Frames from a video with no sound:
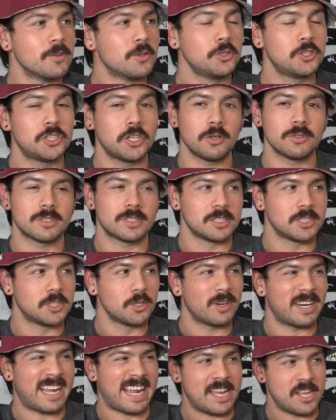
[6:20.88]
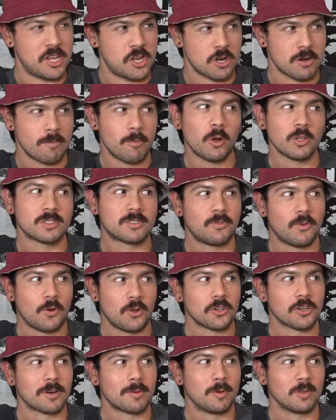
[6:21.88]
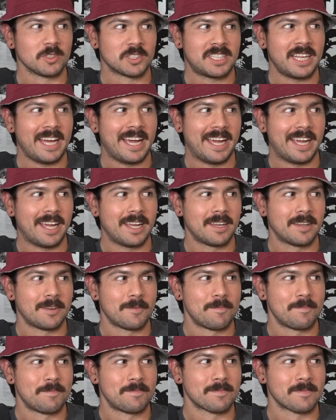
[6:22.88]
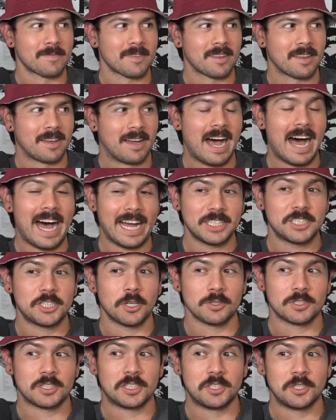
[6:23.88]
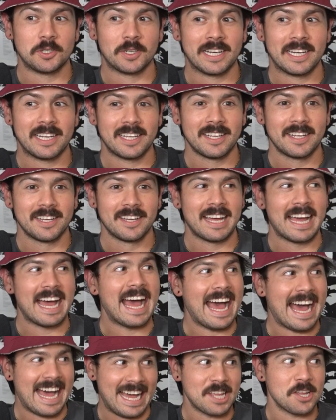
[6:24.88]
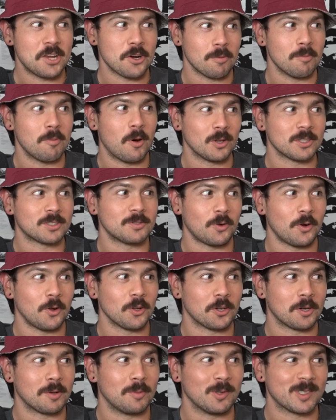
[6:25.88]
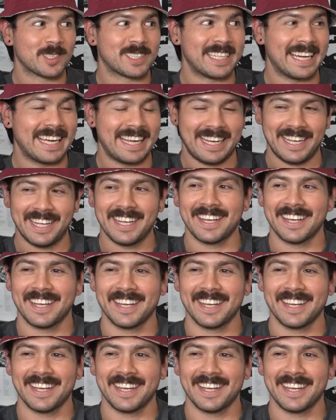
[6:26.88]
You chose to do it at your most vulnerable state. Uh-huh. I chose to do it at your most vulnerable state.